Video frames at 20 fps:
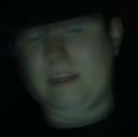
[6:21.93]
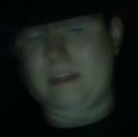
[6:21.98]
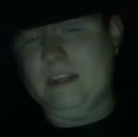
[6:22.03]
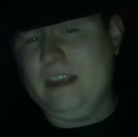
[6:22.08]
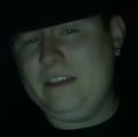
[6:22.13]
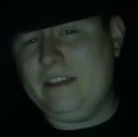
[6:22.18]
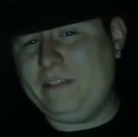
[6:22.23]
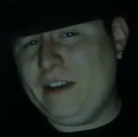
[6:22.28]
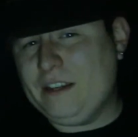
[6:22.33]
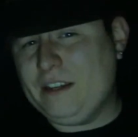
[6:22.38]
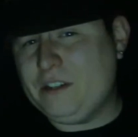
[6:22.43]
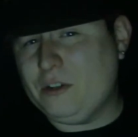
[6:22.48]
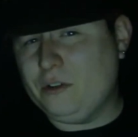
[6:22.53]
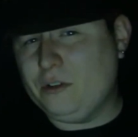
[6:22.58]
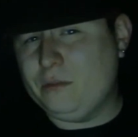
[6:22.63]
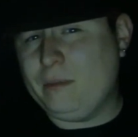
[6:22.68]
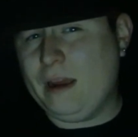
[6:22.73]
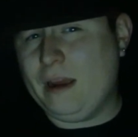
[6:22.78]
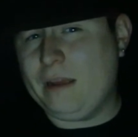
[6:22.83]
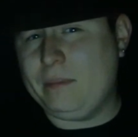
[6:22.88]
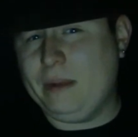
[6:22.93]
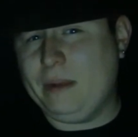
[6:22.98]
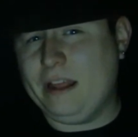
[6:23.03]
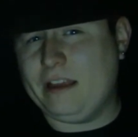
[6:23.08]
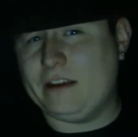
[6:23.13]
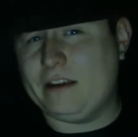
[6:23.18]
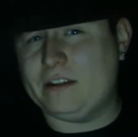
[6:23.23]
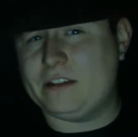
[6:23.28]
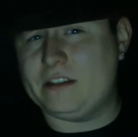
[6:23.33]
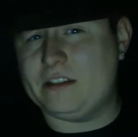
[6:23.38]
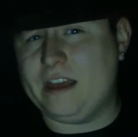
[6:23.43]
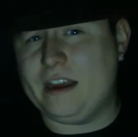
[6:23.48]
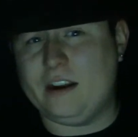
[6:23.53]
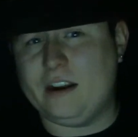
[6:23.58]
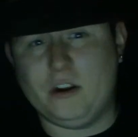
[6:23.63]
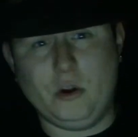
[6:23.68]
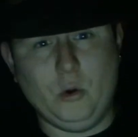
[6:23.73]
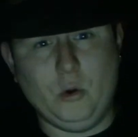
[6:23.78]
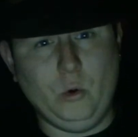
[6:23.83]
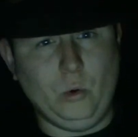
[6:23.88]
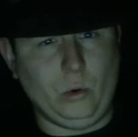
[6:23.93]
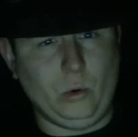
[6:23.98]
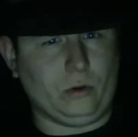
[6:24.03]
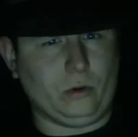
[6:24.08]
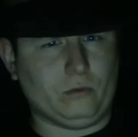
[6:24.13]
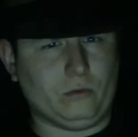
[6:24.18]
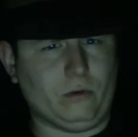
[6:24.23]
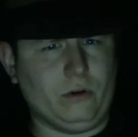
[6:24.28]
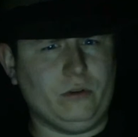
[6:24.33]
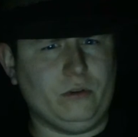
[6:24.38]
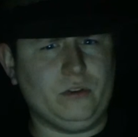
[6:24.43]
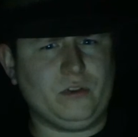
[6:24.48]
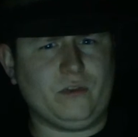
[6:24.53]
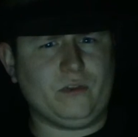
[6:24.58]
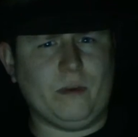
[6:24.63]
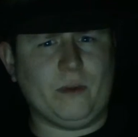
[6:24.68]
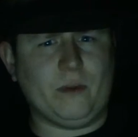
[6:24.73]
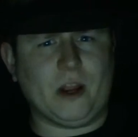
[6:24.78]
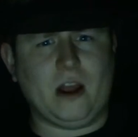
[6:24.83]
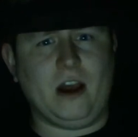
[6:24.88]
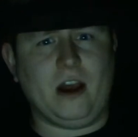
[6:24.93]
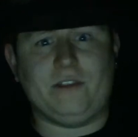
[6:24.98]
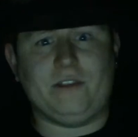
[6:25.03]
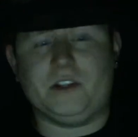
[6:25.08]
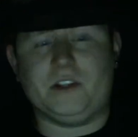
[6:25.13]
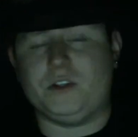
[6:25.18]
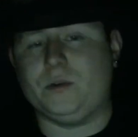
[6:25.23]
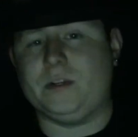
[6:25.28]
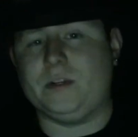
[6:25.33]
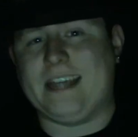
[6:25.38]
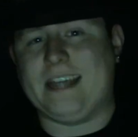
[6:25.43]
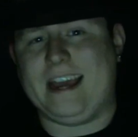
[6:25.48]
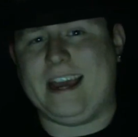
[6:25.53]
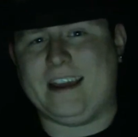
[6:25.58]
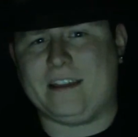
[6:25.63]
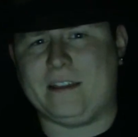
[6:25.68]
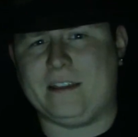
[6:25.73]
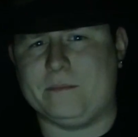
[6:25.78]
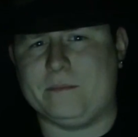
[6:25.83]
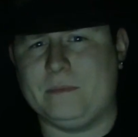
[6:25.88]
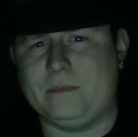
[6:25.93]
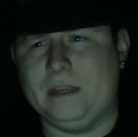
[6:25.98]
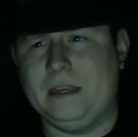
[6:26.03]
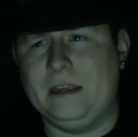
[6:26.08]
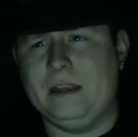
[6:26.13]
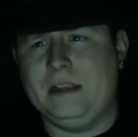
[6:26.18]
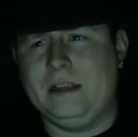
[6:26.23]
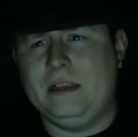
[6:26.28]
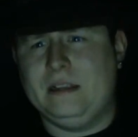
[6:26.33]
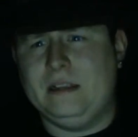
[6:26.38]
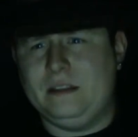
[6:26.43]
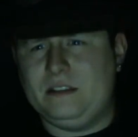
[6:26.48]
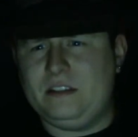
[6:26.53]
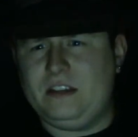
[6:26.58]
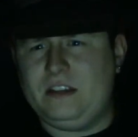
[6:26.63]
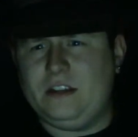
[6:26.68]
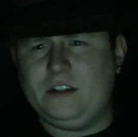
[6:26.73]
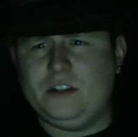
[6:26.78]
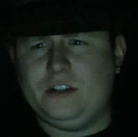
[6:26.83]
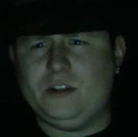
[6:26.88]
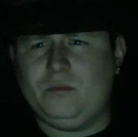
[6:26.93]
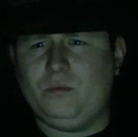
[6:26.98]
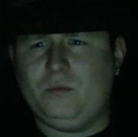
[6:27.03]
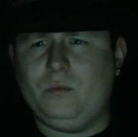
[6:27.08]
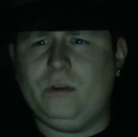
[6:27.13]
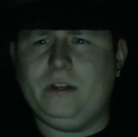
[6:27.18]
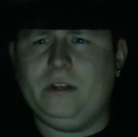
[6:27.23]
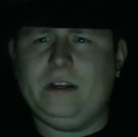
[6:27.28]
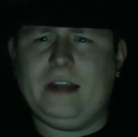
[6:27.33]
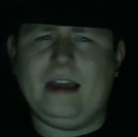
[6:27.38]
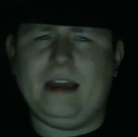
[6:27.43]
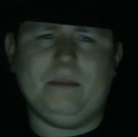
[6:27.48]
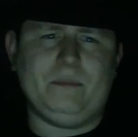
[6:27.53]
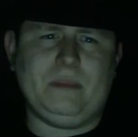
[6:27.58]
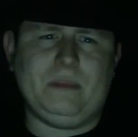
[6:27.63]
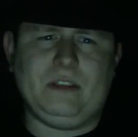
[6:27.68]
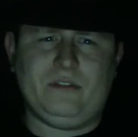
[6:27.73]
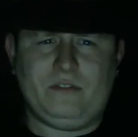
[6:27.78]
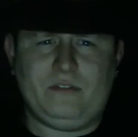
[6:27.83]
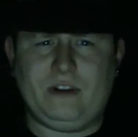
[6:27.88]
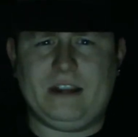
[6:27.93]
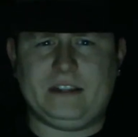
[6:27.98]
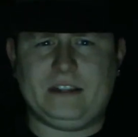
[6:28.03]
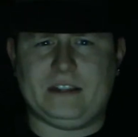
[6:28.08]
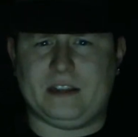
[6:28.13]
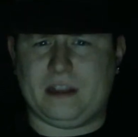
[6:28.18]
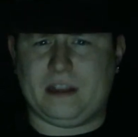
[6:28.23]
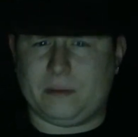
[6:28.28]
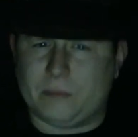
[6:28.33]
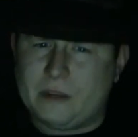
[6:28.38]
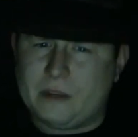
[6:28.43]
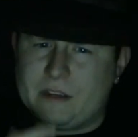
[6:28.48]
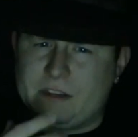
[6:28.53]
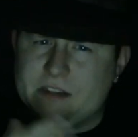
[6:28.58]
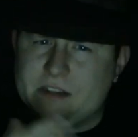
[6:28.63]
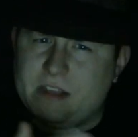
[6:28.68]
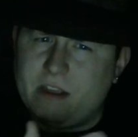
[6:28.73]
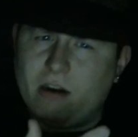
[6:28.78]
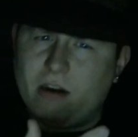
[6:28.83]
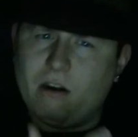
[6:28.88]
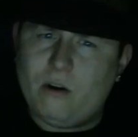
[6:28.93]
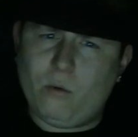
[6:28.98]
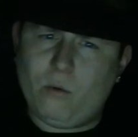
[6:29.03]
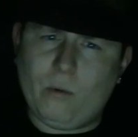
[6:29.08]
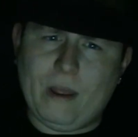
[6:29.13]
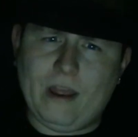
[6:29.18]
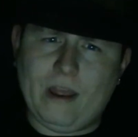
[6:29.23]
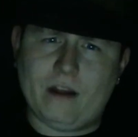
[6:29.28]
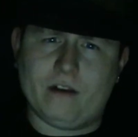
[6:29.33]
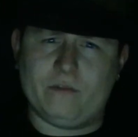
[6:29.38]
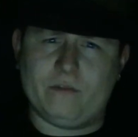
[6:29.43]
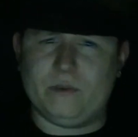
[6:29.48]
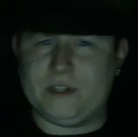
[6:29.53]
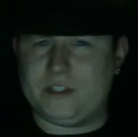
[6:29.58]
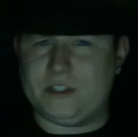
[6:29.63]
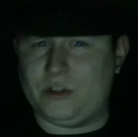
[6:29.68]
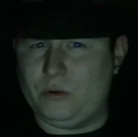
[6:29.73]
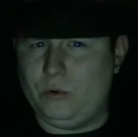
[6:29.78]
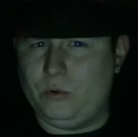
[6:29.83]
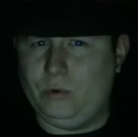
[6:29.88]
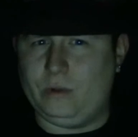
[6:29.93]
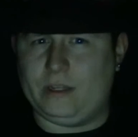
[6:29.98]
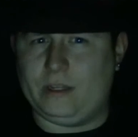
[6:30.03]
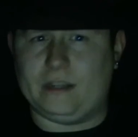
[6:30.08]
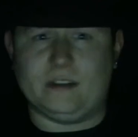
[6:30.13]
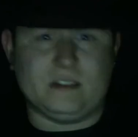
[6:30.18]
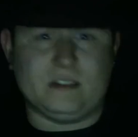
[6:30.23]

If I told my players that a ghoul rose from a coffin to attack them, such would not be frightening because they are aware of what a ghoul is,